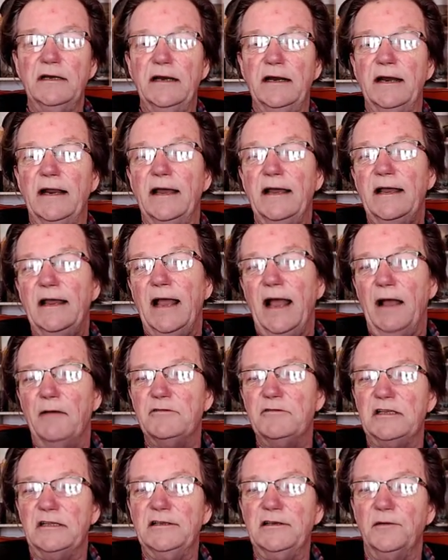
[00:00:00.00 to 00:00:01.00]
and I
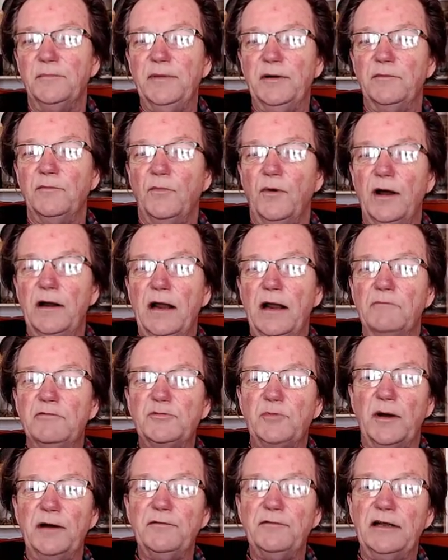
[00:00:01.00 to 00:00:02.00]
was
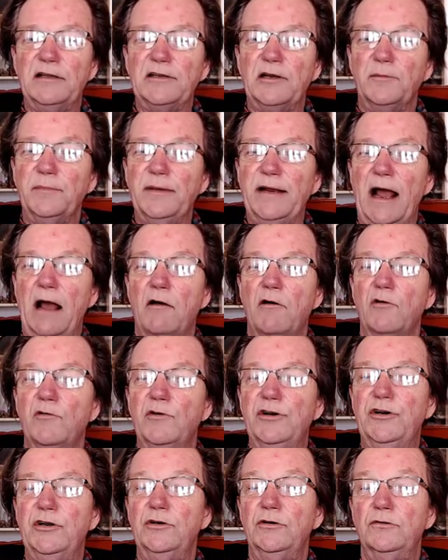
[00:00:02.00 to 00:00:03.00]
wondering a little bit how it
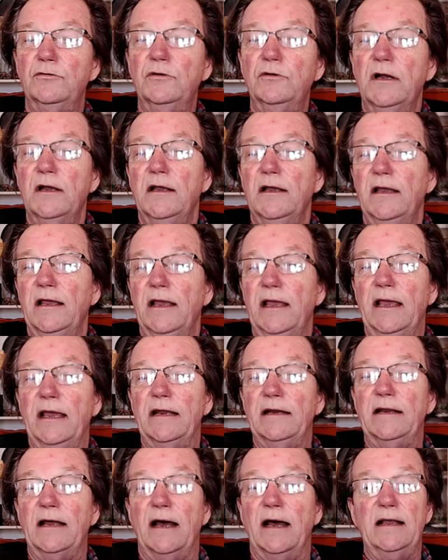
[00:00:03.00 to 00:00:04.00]
would do,
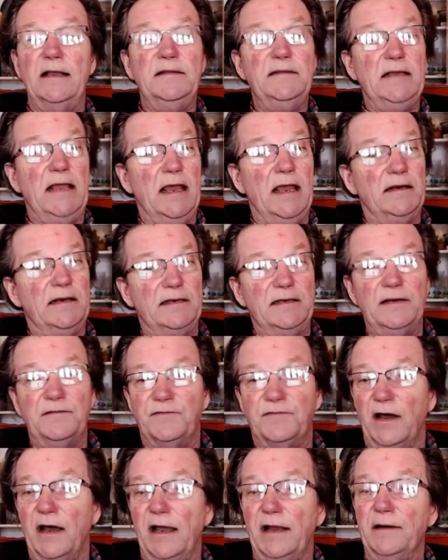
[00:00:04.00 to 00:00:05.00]
and in the end it did
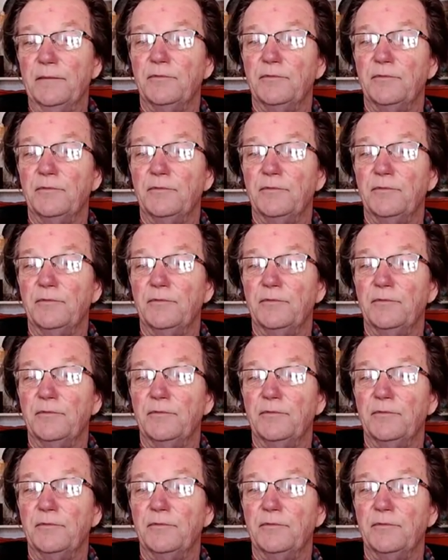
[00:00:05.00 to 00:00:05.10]
fine.